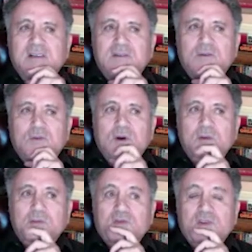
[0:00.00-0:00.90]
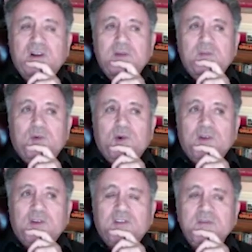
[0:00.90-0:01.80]
what was real
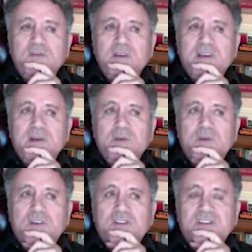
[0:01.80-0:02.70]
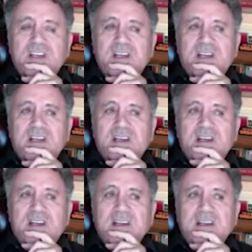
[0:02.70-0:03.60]
important to me was uh,
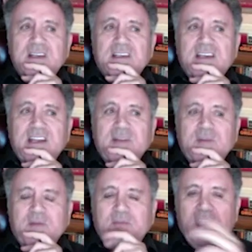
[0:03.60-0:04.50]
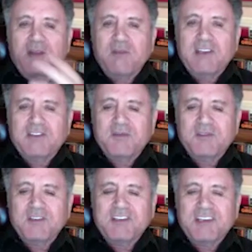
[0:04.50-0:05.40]
getting my bandmates from
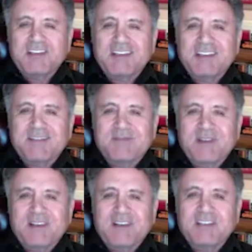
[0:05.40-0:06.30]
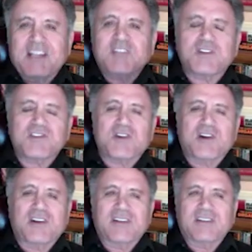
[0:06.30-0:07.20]
the 60s because that's where it
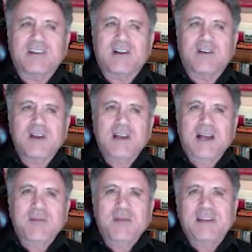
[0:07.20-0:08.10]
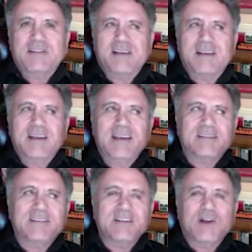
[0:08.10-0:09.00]
started you know i mean it's
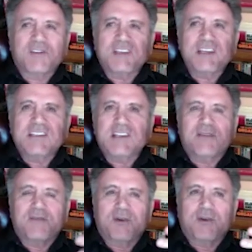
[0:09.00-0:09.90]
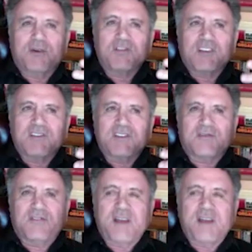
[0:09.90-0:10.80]
it's you know it's easy if all of a sudden you're
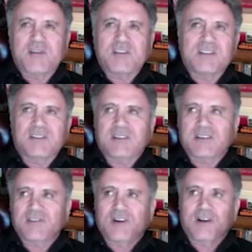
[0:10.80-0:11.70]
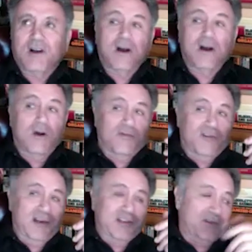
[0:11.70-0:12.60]
famous and you can talk oh
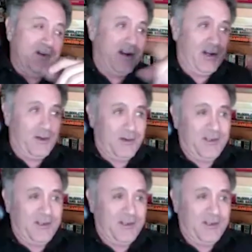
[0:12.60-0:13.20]
frank's great oh